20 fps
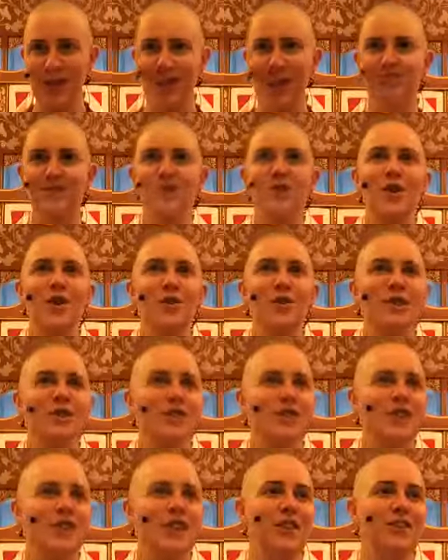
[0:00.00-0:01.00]
If you notice
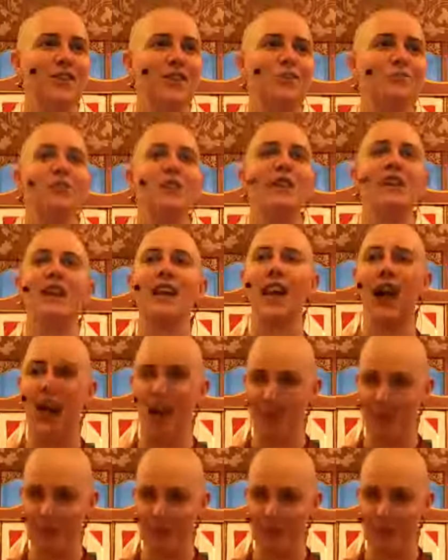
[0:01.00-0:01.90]
yourself speeding up,